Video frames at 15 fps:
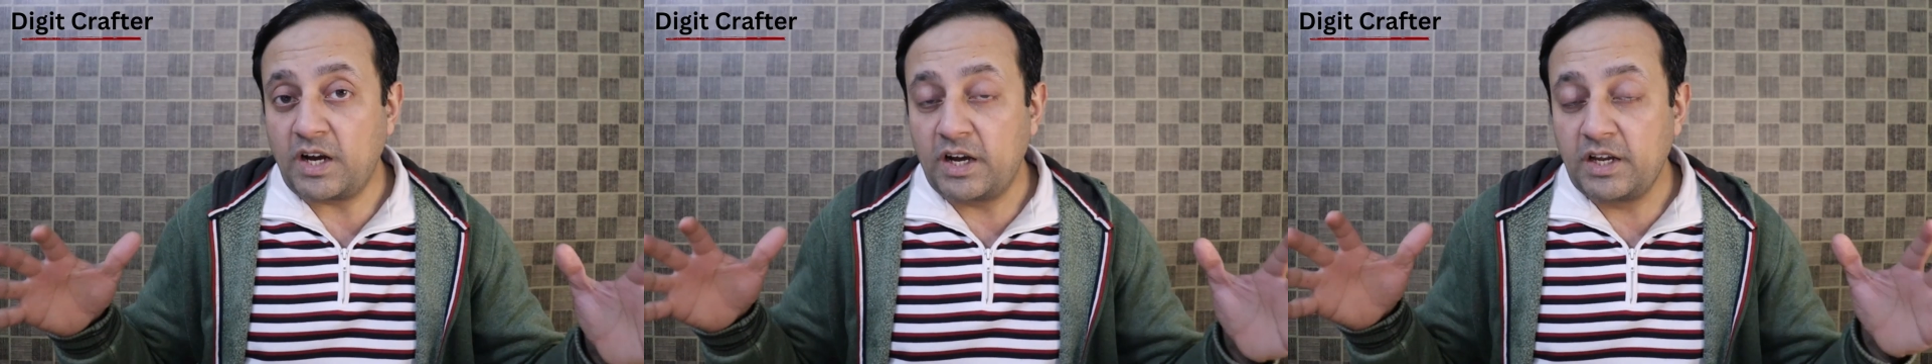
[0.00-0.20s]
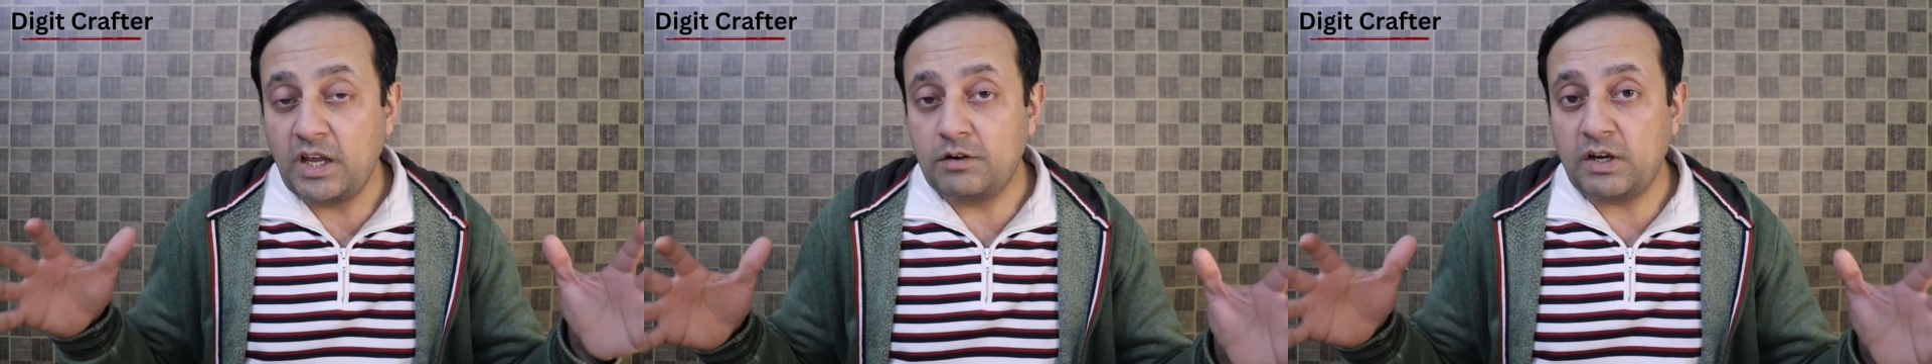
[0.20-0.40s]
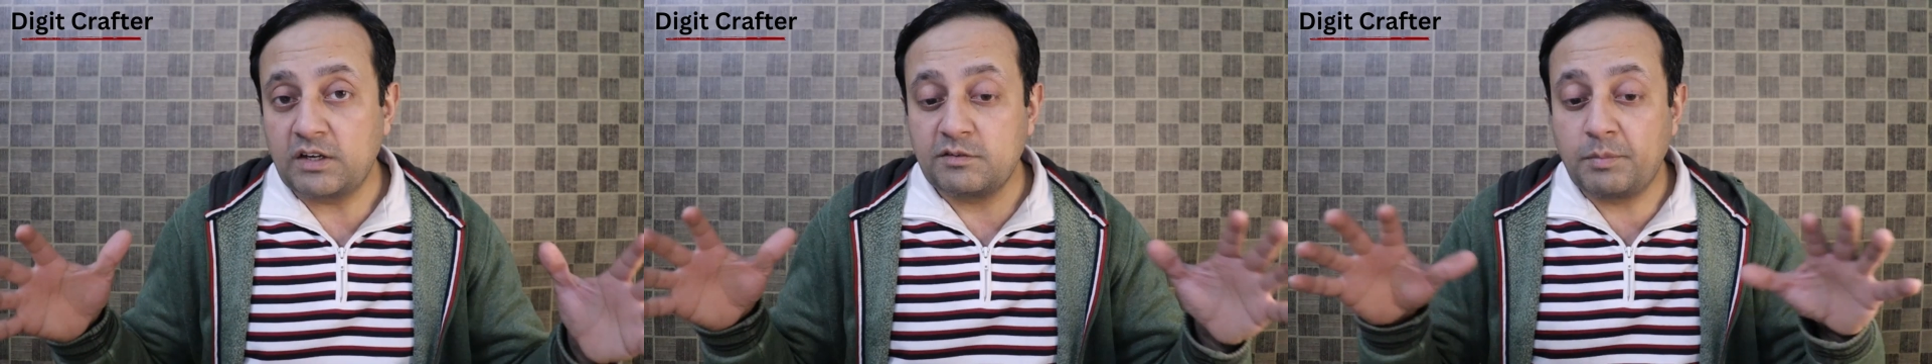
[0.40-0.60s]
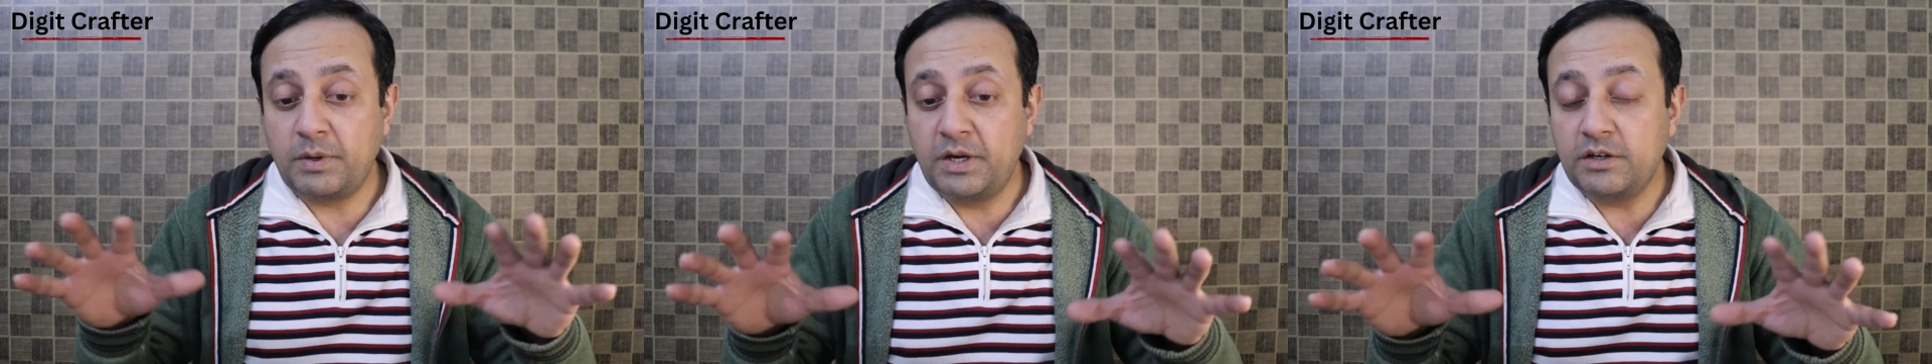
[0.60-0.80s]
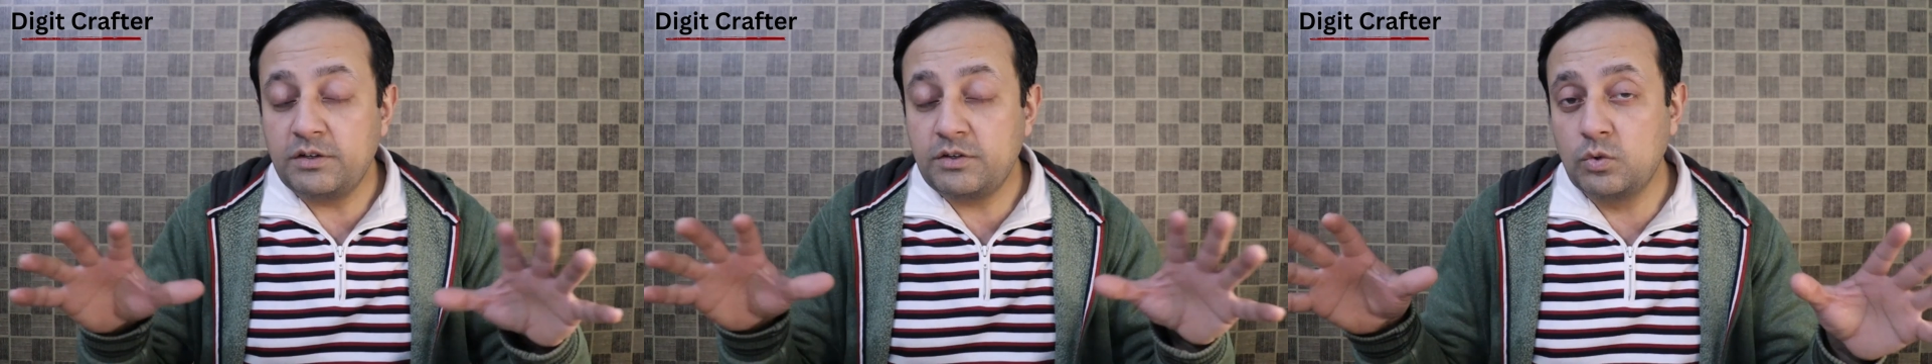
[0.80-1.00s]
I have
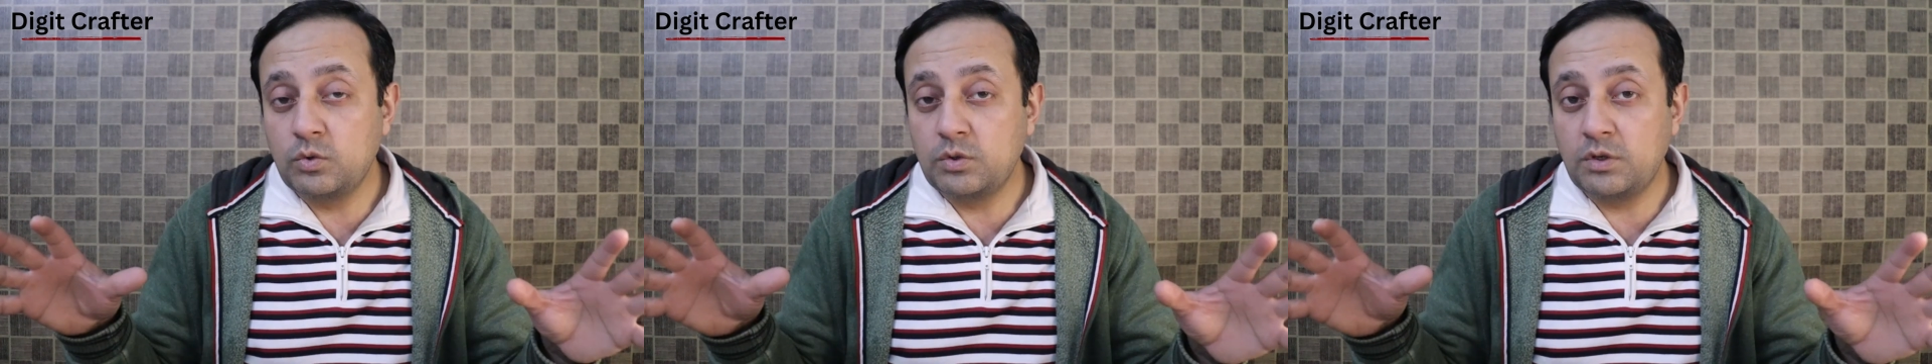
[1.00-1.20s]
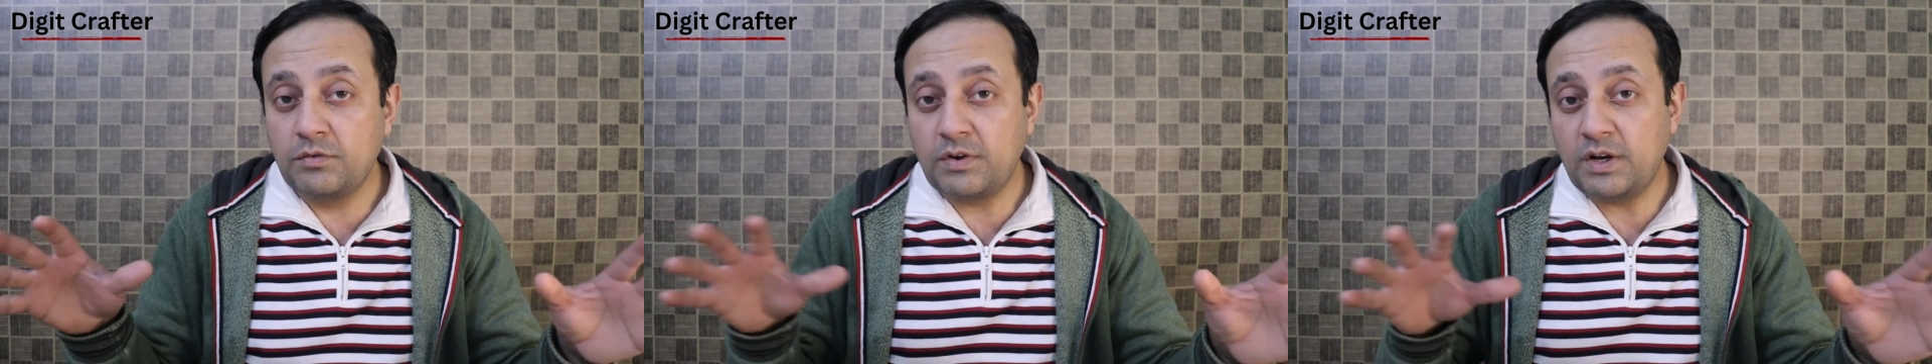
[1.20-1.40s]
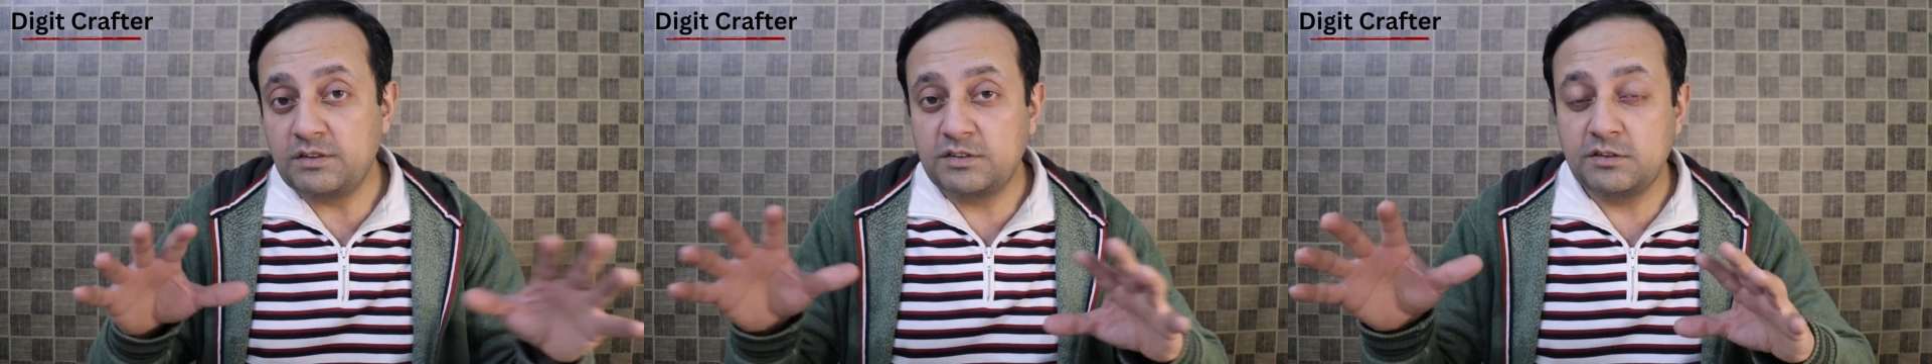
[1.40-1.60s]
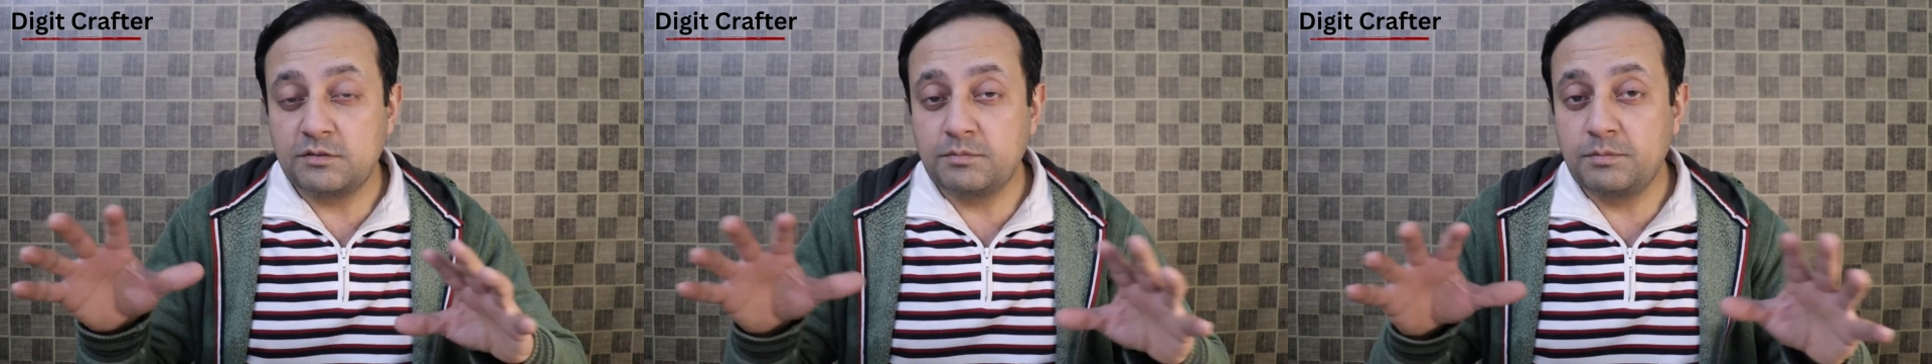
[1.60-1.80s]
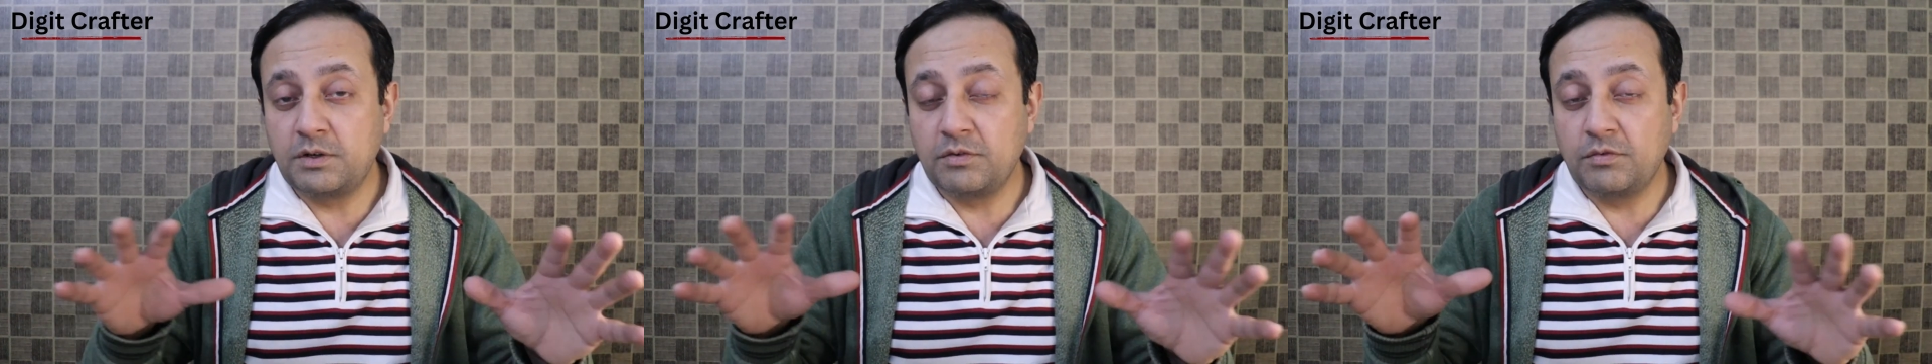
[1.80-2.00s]
explained you
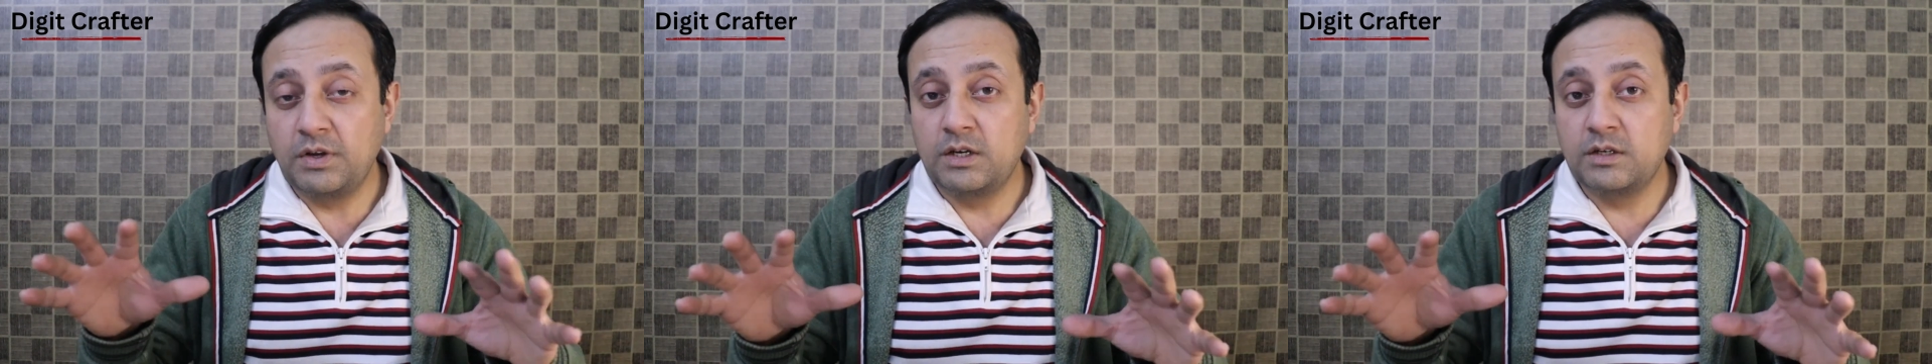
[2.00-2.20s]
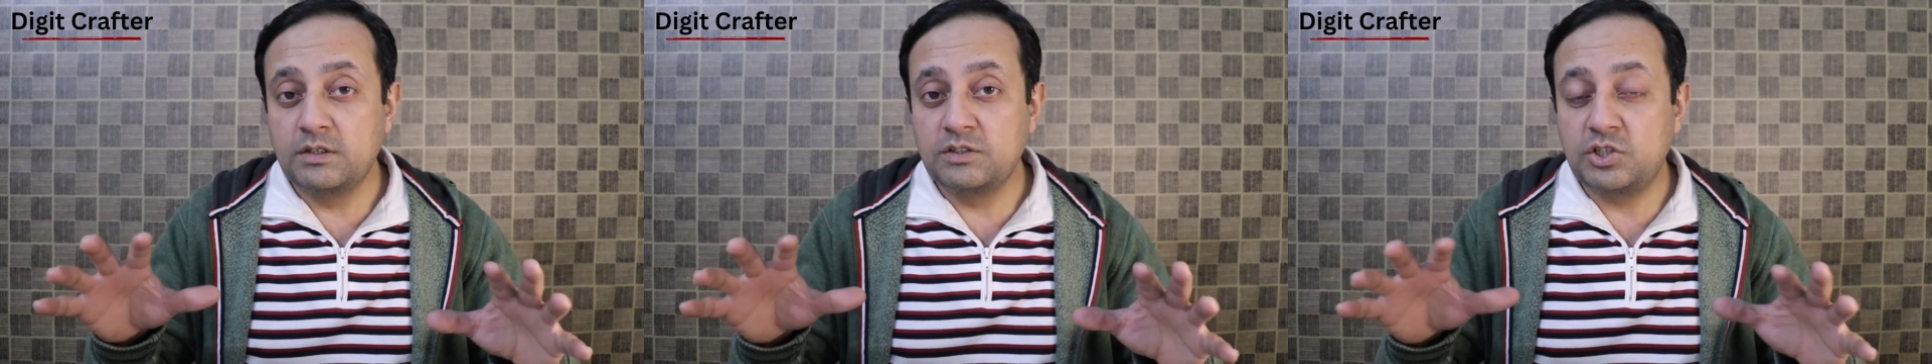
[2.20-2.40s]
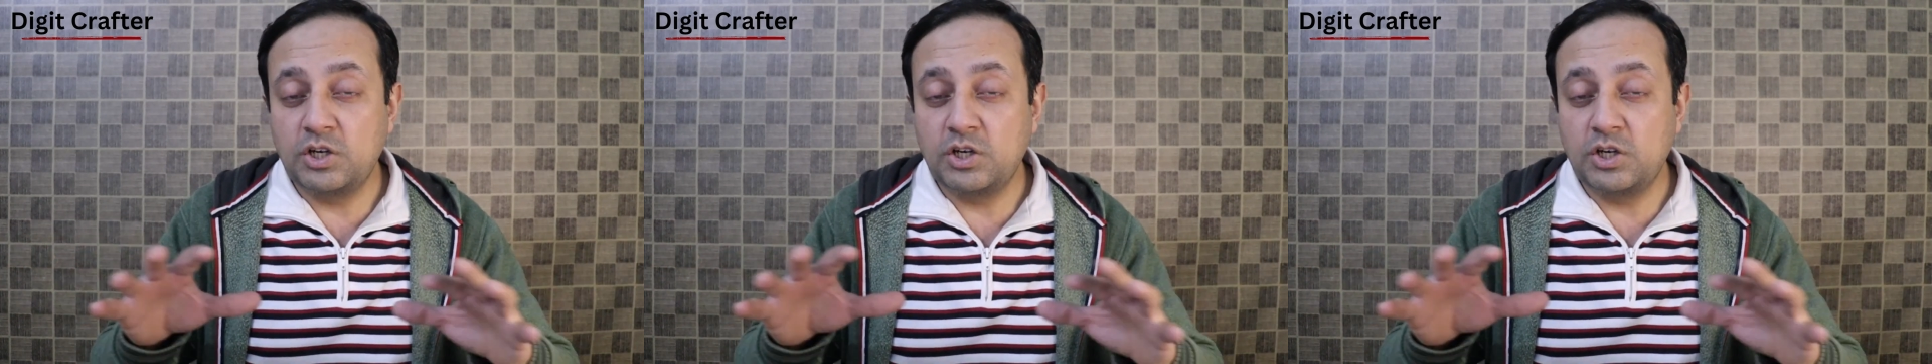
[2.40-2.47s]
differences between